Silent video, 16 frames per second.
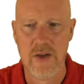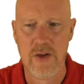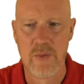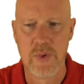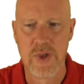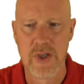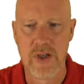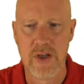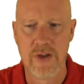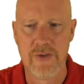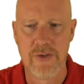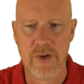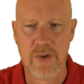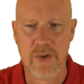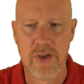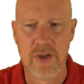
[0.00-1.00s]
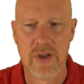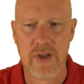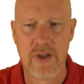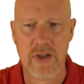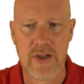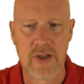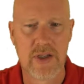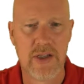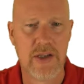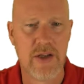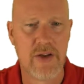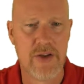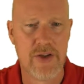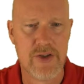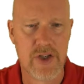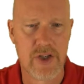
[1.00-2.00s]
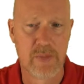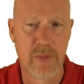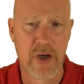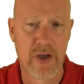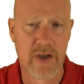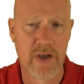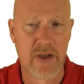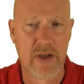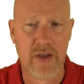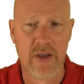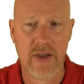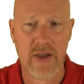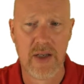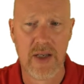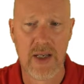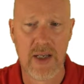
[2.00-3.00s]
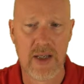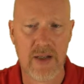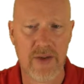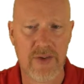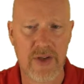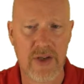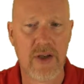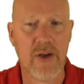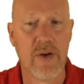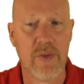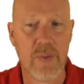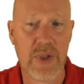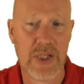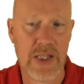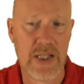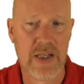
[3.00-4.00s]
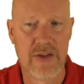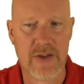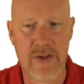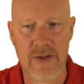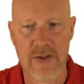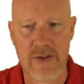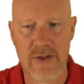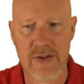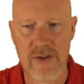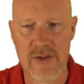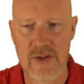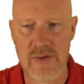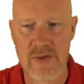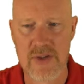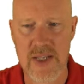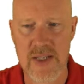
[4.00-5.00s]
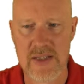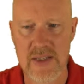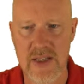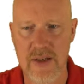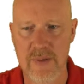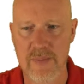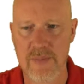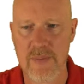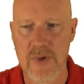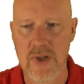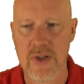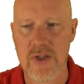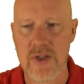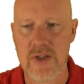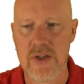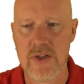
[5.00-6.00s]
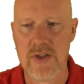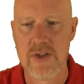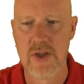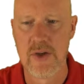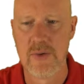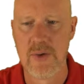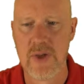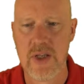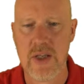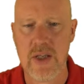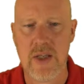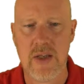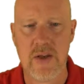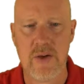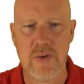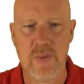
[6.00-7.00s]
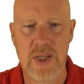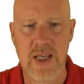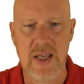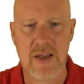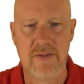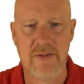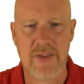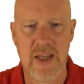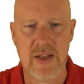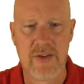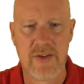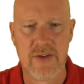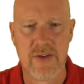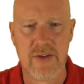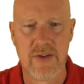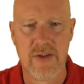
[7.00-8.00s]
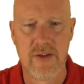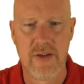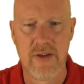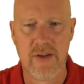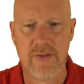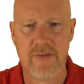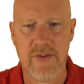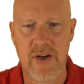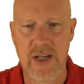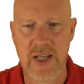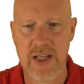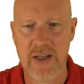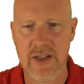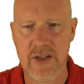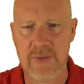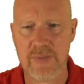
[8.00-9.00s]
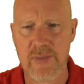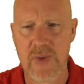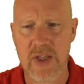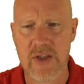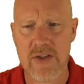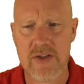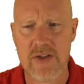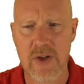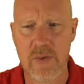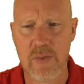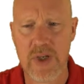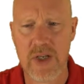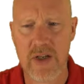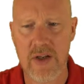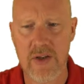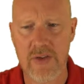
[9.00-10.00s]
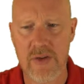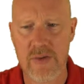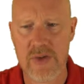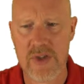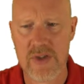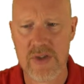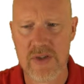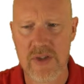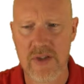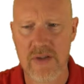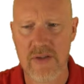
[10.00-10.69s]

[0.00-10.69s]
We could also clear the junk mark and say, oh, we needed to use that data. So we have that very handy. So we can also just